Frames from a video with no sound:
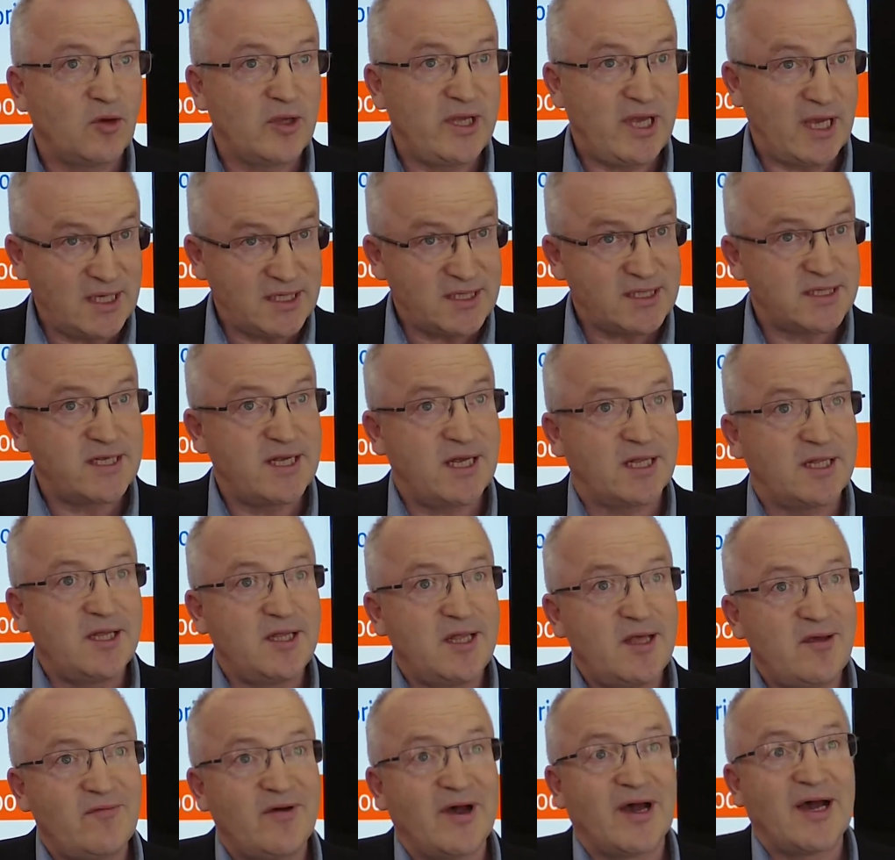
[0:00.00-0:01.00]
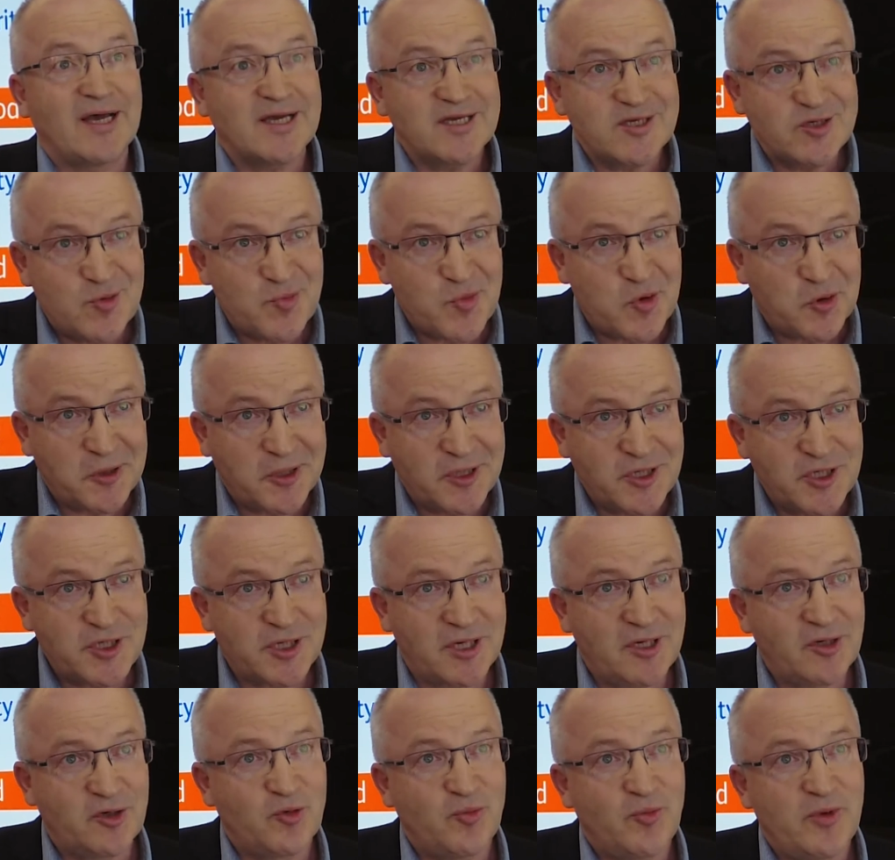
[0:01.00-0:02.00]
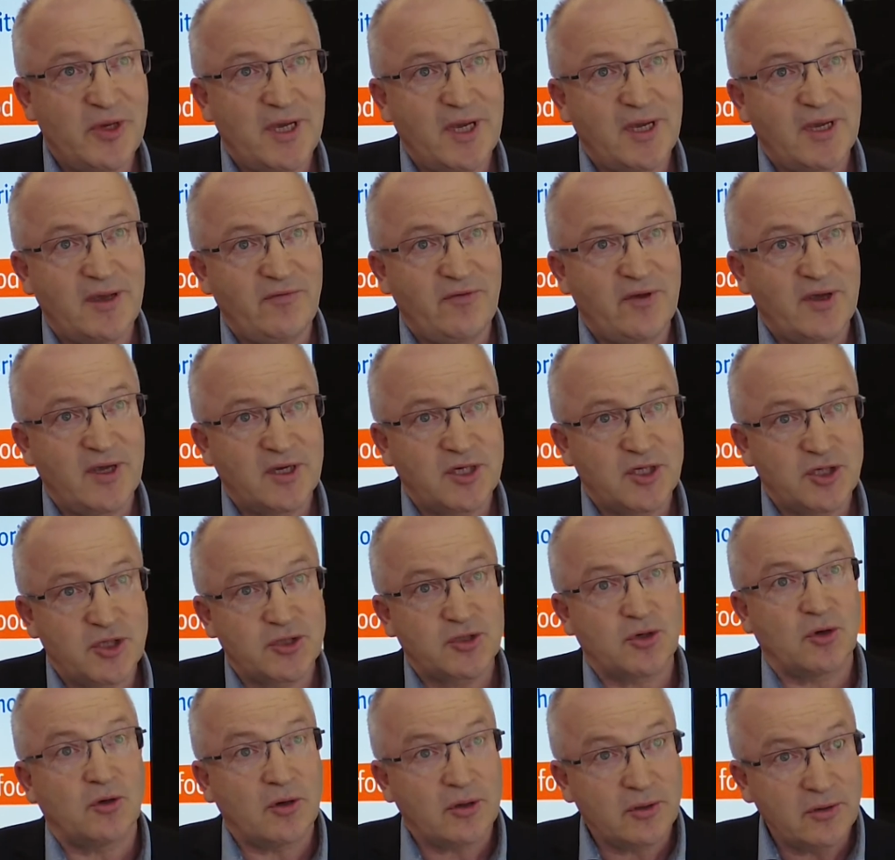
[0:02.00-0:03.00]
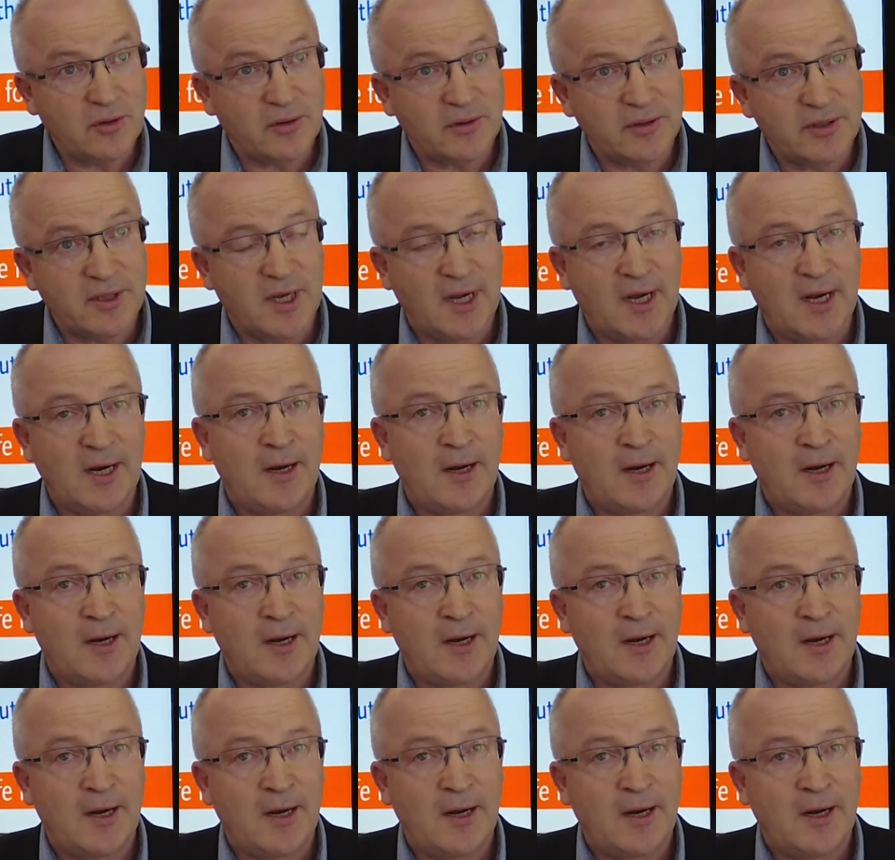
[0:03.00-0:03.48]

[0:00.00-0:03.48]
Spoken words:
yes, the additive has the potential to be efficacious or not.